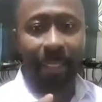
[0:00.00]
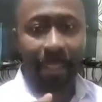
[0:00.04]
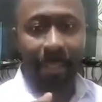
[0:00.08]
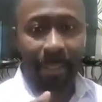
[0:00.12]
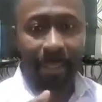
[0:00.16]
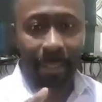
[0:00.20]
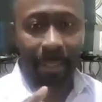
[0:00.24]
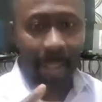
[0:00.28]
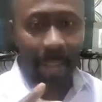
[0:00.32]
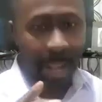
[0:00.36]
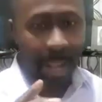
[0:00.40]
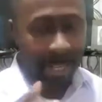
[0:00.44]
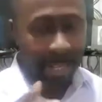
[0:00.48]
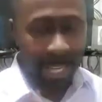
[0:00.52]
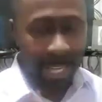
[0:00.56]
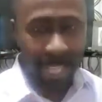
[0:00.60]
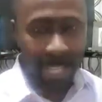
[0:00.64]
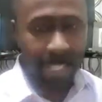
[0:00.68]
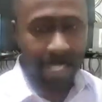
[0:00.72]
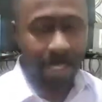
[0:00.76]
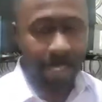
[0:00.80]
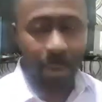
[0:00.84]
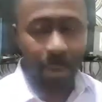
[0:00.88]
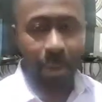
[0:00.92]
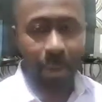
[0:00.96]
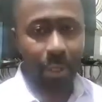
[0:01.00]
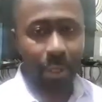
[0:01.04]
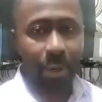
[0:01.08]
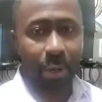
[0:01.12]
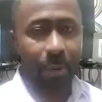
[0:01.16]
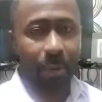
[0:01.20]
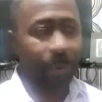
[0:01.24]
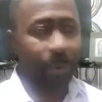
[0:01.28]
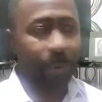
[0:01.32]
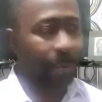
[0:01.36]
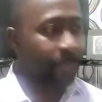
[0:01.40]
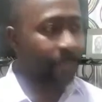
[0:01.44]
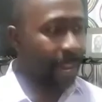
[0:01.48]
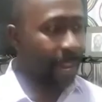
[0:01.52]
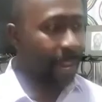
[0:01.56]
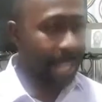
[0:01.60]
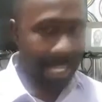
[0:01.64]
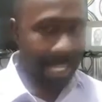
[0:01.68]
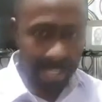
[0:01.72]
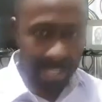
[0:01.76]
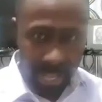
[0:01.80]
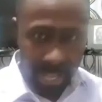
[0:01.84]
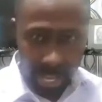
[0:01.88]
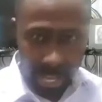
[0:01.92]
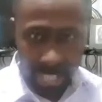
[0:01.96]
I get discussion with
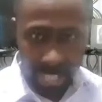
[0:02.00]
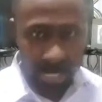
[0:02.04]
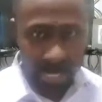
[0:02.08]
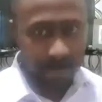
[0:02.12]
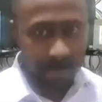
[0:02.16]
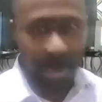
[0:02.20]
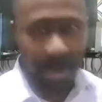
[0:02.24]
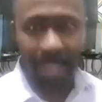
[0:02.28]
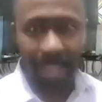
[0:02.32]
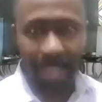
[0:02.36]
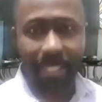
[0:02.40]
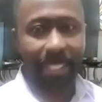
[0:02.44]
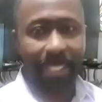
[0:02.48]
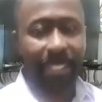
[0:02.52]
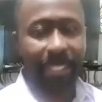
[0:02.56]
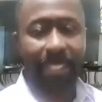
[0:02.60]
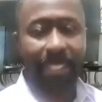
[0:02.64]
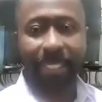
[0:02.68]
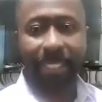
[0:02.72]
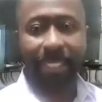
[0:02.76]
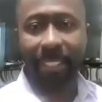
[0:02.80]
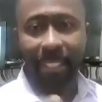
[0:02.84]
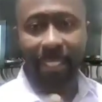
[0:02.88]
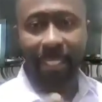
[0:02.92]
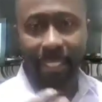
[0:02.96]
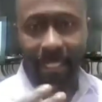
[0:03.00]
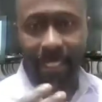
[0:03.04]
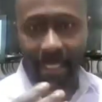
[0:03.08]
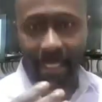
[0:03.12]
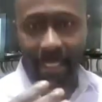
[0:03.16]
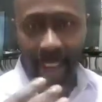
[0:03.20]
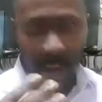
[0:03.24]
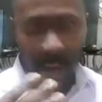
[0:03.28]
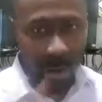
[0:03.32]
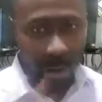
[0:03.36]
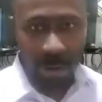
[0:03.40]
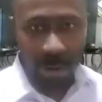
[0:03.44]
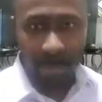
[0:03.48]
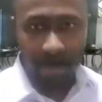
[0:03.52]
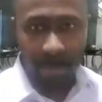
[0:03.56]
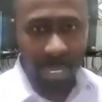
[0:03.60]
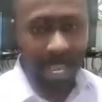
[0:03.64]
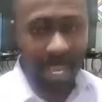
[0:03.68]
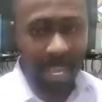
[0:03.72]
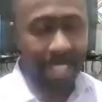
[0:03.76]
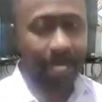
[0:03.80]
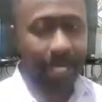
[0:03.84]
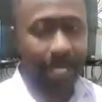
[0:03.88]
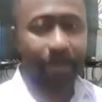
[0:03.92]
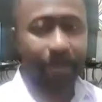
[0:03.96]
financial experts, economic
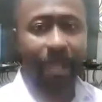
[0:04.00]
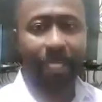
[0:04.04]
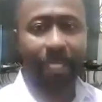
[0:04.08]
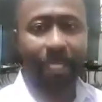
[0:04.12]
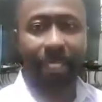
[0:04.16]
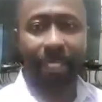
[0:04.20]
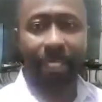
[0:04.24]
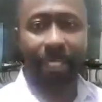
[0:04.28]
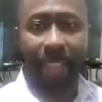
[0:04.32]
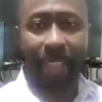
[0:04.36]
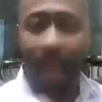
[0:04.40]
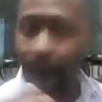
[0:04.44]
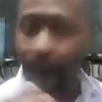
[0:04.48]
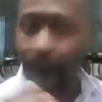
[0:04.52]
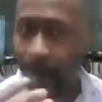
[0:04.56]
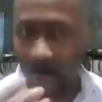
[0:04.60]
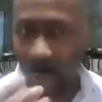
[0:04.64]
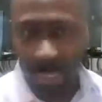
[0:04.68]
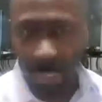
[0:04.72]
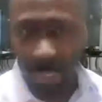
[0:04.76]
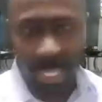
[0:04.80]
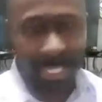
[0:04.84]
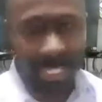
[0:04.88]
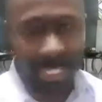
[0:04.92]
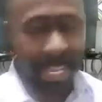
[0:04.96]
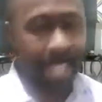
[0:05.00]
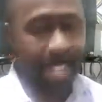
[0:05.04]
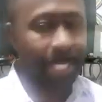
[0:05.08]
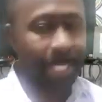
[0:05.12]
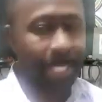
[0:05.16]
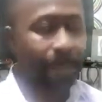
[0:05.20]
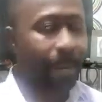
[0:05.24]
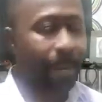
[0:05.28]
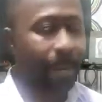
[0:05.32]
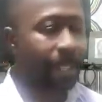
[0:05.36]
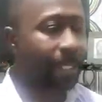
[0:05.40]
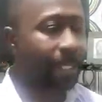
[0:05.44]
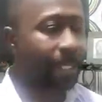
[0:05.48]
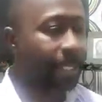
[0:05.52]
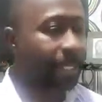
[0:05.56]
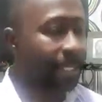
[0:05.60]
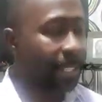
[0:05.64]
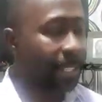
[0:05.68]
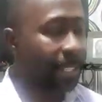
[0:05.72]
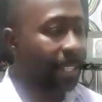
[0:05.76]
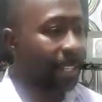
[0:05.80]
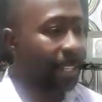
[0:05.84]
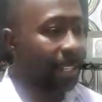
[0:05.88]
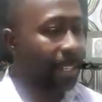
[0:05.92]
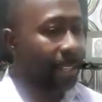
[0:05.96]
experts, budget experts.
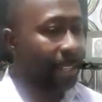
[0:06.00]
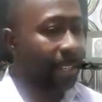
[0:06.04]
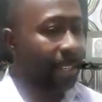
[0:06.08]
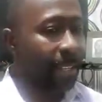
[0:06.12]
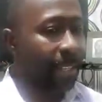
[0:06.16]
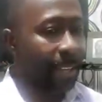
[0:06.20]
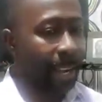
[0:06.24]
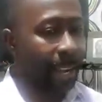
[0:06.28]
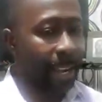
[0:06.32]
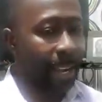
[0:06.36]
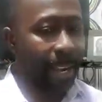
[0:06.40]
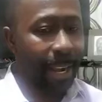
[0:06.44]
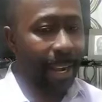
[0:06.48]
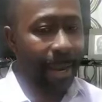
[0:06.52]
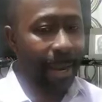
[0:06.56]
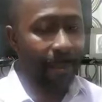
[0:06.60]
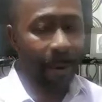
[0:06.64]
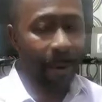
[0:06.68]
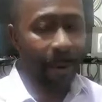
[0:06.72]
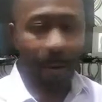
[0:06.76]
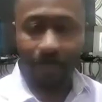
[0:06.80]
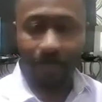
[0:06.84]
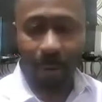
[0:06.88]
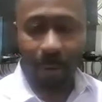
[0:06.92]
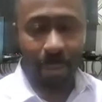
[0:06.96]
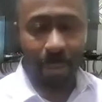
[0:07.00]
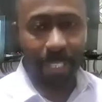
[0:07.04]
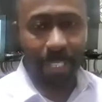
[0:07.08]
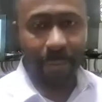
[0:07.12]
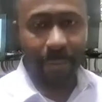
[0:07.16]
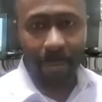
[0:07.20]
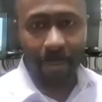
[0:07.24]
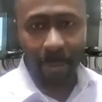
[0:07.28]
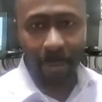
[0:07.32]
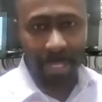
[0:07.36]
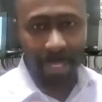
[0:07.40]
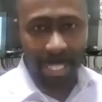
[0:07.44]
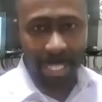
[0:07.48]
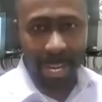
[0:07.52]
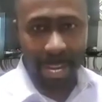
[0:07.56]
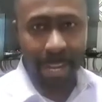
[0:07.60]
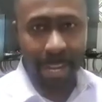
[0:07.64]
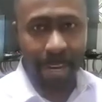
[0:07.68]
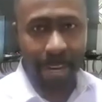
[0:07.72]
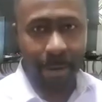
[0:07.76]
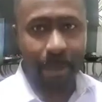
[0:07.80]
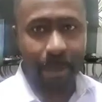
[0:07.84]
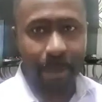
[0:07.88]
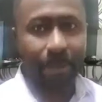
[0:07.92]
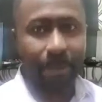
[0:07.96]
Of course, everybody get
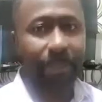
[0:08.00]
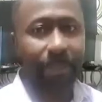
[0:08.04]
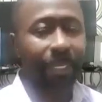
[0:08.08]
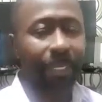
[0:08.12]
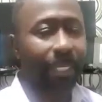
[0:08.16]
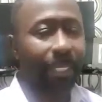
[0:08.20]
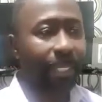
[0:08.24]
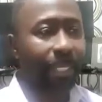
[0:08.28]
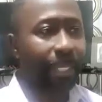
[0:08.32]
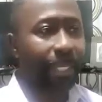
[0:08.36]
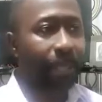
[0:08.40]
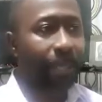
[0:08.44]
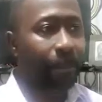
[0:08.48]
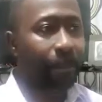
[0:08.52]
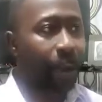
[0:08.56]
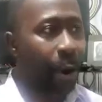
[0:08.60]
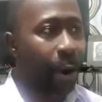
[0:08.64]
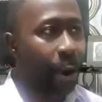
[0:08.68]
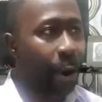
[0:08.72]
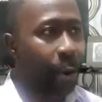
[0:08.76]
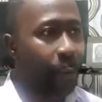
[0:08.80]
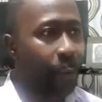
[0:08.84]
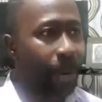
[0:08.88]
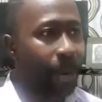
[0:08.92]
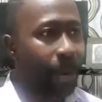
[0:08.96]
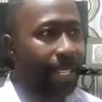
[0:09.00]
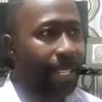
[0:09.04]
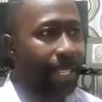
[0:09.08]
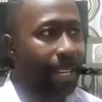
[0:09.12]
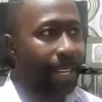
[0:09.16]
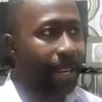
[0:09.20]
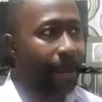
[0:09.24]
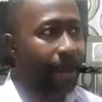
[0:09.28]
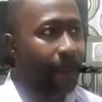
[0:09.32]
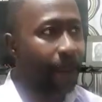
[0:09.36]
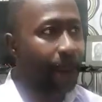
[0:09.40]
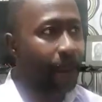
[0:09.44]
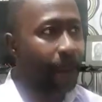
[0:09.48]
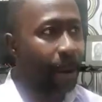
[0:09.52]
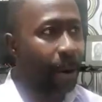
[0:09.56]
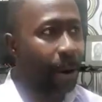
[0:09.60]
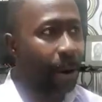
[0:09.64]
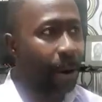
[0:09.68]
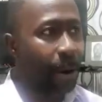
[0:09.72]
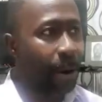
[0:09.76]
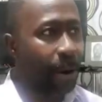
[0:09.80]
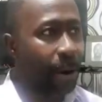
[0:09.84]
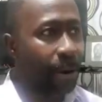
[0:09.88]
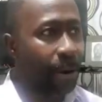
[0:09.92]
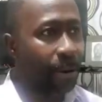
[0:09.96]
a own, but waiting
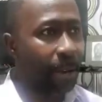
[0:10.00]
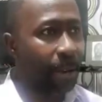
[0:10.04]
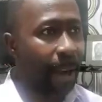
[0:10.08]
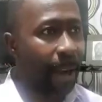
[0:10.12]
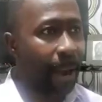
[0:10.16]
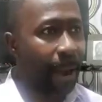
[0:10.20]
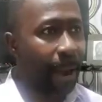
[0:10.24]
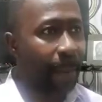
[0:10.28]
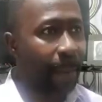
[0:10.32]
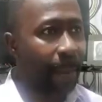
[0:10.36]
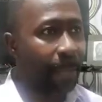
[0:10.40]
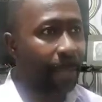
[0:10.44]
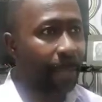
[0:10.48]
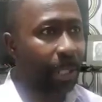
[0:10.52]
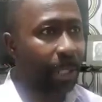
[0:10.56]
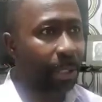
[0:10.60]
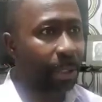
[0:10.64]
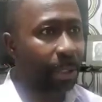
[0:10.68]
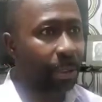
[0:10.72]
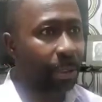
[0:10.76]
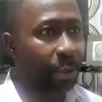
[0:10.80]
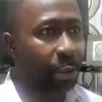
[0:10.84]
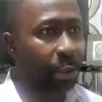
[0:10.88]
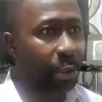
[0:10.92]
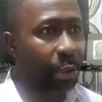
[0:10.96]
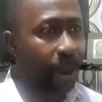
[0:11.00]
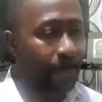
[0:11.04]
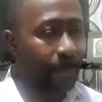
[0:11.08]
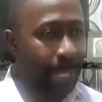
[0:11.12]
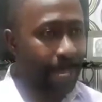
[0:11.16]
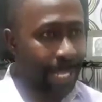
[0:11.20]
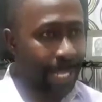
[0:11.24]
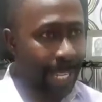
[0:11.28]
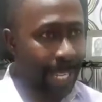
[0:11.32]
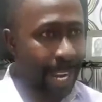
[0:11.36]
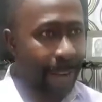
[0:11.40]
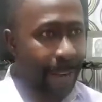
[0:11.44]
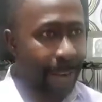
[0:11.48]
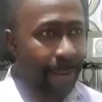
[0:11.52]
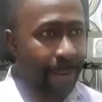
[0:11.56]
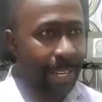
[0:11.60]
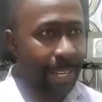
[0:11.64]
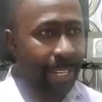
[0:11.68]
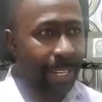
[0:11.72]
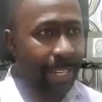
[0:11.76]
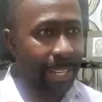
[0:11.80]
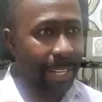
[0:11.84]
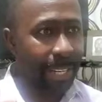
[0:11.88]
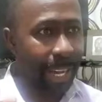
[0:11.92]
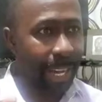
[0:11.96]
more domineering
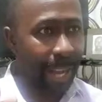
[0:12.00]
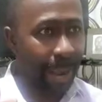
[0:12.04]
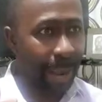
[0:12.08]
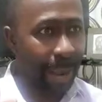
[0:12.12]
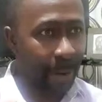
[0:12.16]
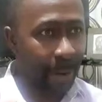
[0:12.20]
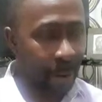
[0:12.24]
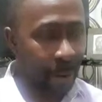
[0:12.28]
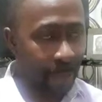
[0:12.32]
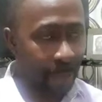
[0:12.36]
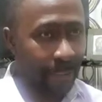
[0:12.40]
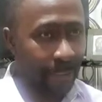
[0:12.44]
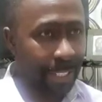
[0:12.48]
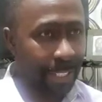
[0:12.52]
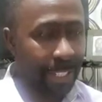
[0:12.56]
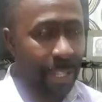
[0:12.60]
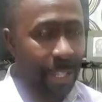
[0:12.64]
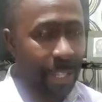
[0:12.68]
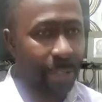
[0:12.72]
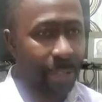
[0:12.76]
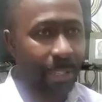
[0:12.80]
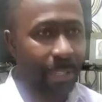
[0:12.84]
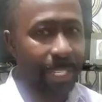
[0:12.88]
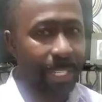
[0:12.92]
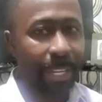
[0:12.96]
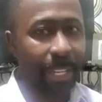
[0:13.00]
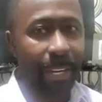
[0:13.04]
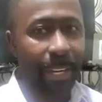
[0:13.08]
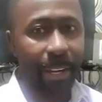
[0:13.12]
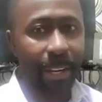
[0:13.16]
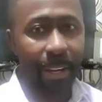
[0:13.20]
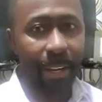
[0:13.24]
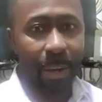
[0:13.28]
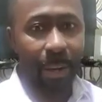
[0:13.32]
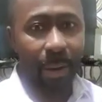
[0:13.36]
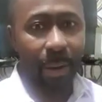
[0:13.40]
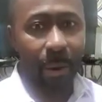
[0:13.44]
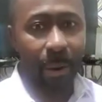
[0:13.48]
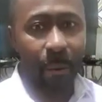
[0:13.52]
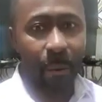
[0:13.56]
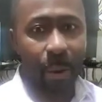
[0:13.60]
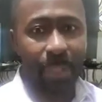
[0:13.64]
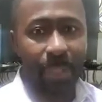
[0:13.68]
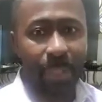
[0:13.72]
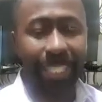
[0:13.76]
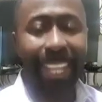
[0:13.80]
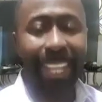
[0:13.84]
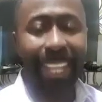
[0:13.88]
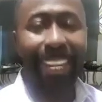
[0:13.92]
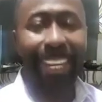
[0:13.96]
at our conversation day
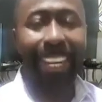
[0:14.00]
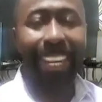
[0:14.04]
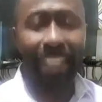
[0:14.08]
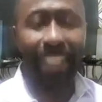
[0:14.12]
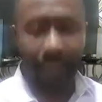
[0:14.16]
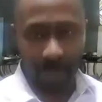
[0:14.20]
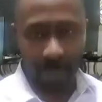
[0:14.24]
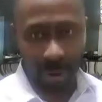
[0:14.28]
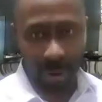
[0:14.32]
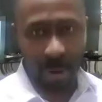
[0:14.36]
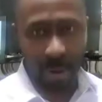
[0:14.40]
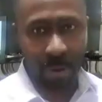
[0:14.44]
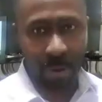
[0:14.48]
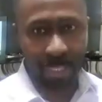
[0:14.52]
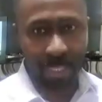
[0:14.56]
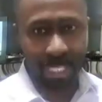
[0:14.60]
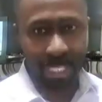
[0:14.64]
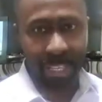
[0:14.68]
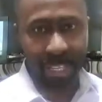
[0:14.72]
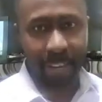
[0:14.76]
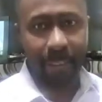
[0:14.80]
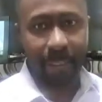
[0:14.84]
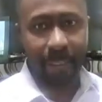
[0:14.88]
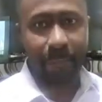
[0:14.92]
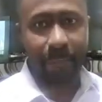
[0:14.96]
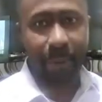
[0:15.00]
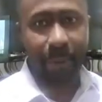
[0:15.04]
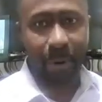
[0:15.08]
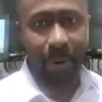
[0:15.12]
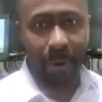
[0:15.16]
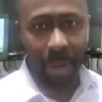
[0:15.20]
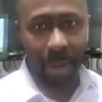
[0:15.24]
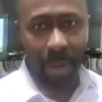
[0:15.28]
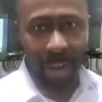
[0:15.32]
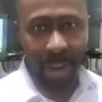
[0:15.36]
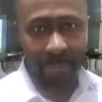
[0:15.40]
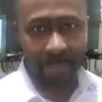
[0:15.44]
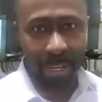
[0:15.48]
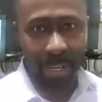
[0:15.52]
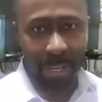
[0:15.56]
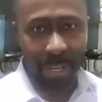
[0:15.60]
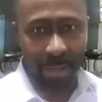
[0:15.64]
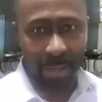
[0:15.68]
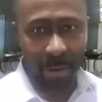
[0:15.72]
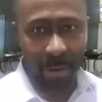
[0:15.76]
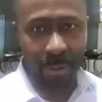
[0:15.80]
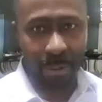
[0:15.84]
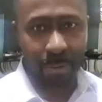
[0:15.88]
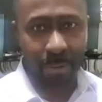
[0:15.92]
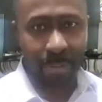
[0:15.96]
was the difficulty for African
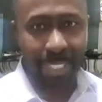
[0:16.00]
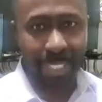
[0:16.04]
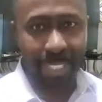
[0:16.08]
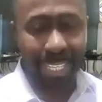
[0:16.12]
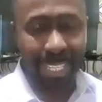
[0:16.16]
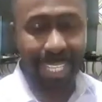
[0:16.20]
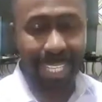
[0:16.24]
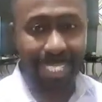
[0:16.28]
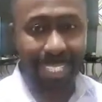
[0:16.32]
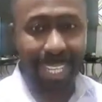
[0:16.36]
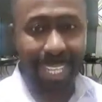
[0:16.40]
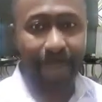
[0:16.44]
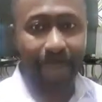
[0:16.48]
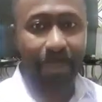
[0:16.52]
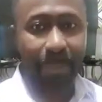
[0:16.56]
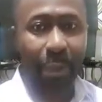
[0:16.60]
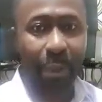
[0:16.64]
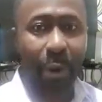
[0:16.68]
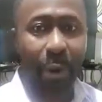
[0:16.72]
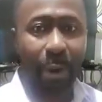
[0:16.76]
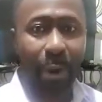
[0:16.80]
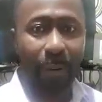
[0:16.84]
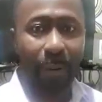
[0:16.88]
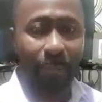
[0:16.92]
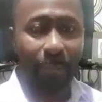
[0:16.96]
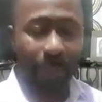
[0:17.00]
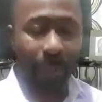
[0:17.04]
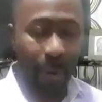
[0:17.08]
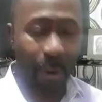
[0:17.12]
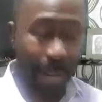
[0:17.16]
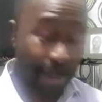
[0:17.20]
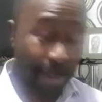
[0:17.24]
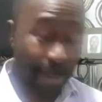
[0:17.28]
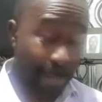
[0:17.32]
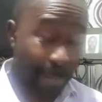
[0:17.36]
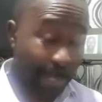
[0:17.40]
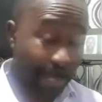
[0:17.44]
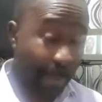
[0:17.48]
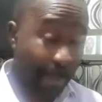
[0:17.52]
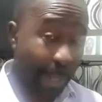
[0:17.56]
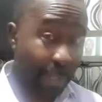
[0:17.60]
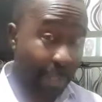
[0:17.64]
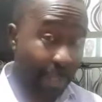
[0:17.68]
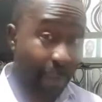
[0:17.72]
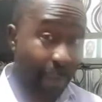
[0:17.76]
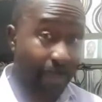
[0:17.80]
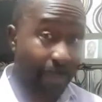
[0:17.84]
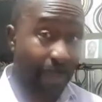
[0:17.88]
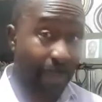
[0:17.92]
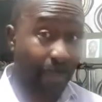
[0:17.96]
countries in terms of, or in respect
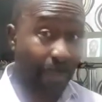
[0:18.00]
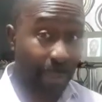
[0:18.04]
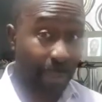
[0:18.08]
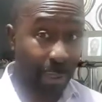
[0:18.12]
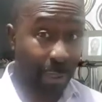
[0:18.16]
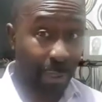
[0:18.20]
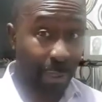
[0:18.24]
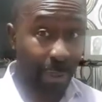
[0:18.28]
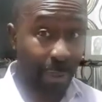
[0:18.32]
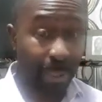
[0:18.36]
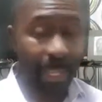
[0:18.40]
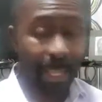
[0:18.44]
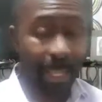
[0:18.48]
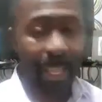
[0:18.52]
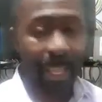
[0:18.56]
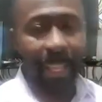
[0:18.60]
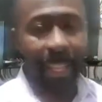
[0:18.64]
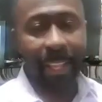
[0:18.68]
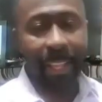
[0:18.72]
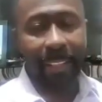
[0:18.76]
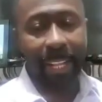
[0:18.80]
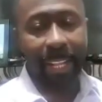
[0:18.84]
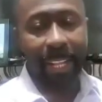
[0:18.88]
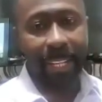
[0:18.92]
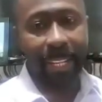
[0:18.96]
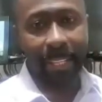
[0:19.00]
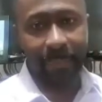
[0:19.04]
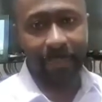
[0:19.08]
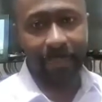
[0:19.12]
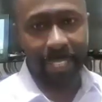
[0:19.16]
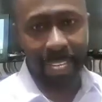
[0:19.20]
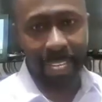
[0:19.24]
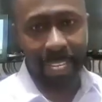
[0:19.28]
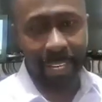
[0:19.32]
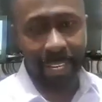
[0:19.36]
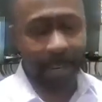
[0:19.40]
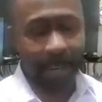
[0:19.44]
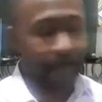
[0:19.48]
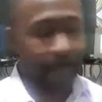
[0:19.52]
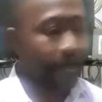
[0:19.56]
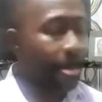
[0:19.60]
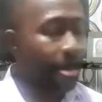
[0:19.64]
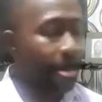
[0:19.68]
of the position that they've taken.